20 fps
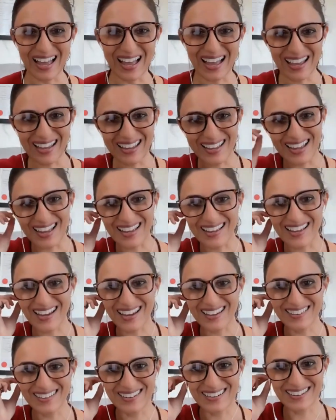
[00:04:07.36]
Hi,
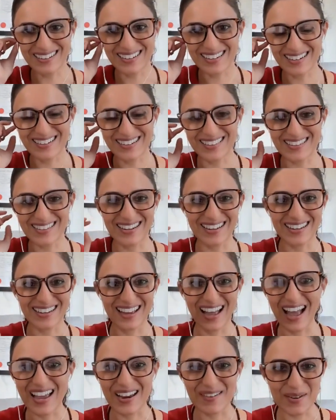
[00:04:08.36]
Ailar and Kirtana.
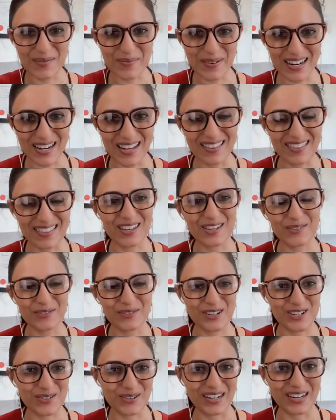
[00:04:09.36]
Hi, everybody. Thank you
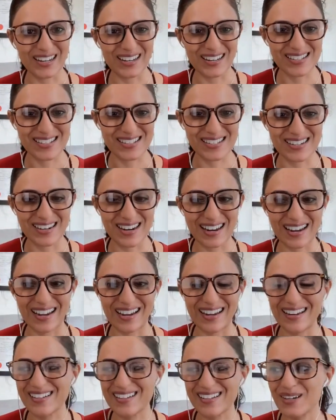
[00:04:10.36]
for joining us
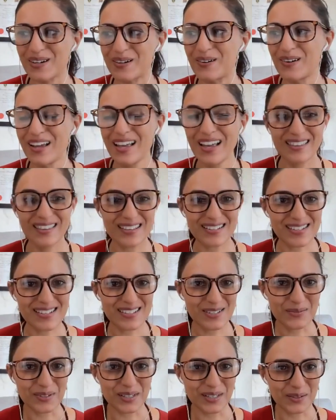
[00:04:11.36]
today. So this is
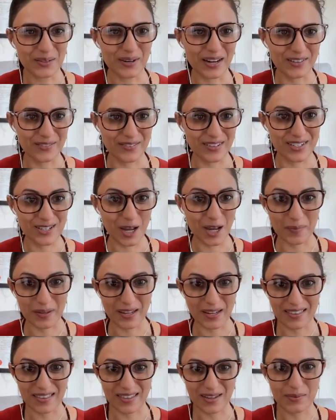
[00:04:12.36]
a really relevant topic.
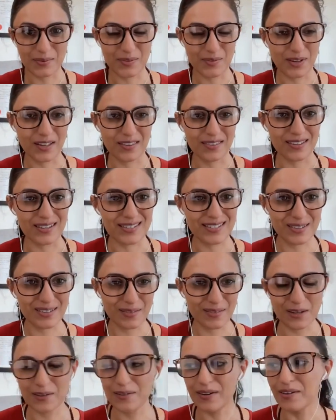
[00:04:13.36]
I think we've got
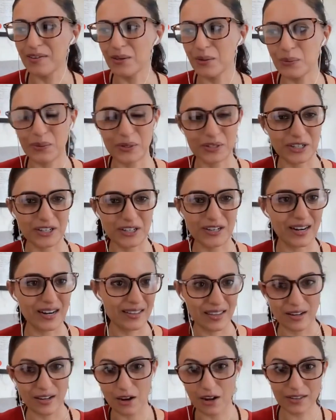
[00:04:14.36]
Thanksgiving around the corner
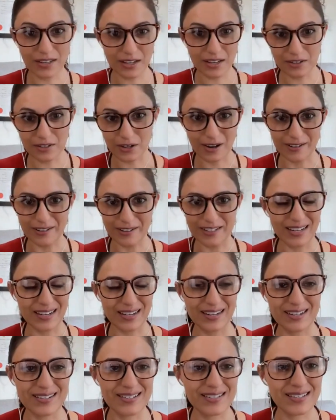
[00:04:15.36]
and then all the other
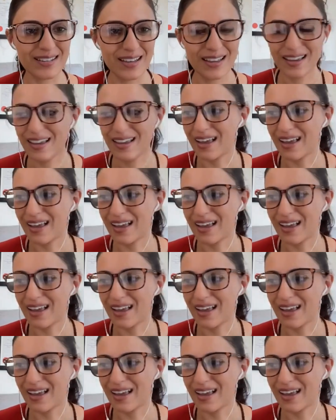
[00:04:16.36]
holidays,